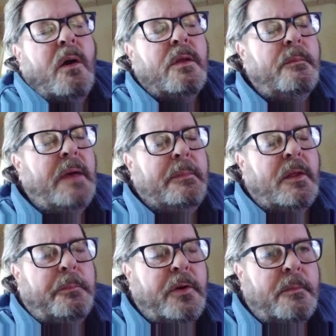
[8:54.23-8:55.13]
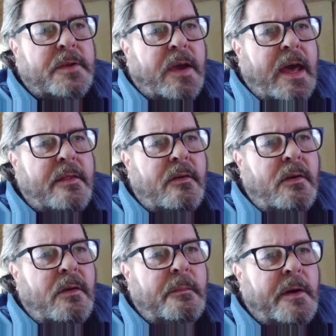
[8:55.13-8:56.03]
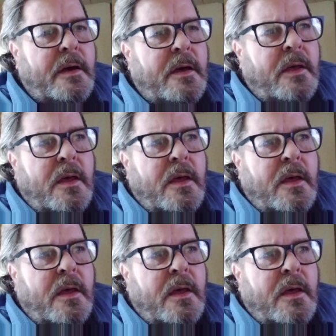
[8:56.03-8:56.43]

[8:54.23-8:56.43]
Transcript: or that maybe they'll put them together. But